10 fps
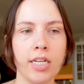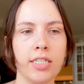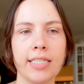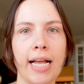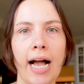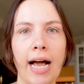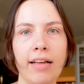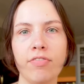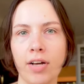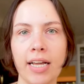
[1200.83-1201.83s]
She's like, I
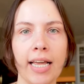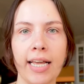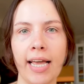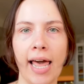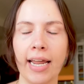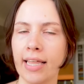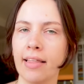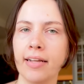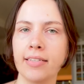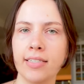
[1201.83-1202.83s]
fucking get it.
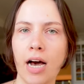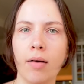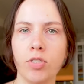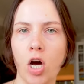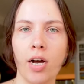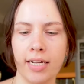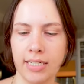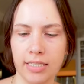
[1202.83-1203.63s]
Like, stop talking